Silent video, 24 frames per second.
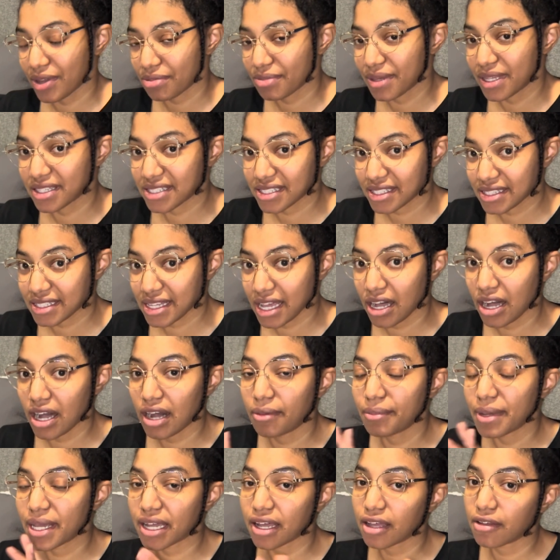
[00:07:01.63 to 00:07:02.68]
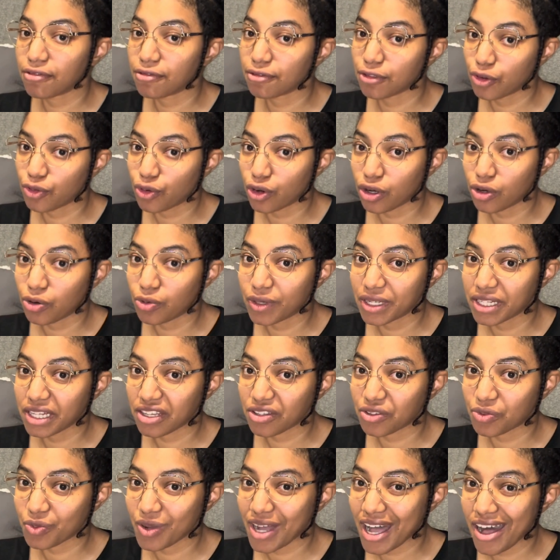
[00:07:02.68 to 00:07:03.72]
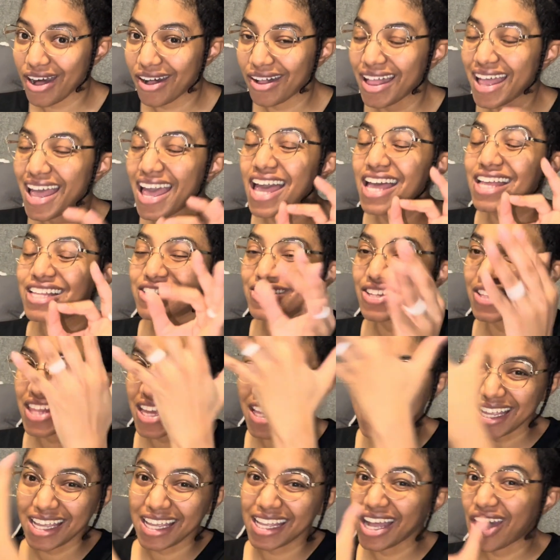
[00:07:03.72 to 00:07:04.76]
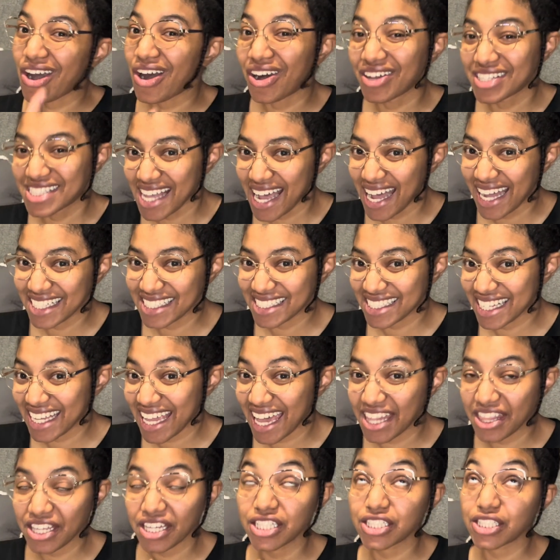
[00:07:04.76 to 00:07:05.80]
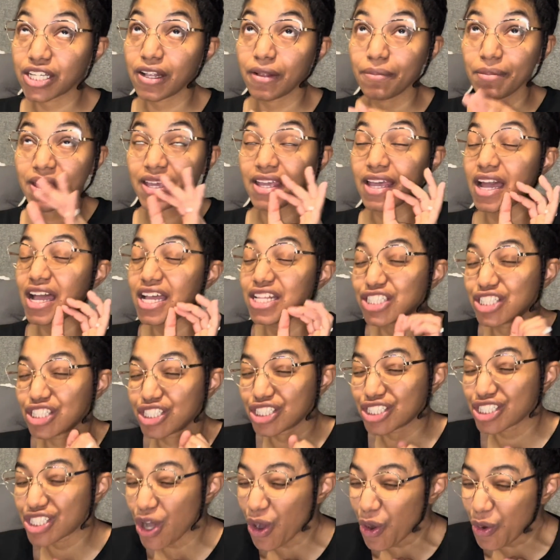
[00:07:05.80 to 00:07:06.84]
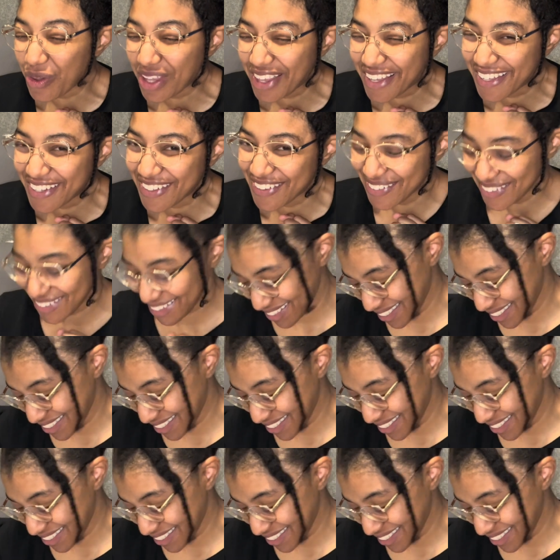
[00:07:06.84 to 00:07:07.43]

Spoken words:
me to sell. I'll make a floral one as well so that it all ties together. It's going to be so cute.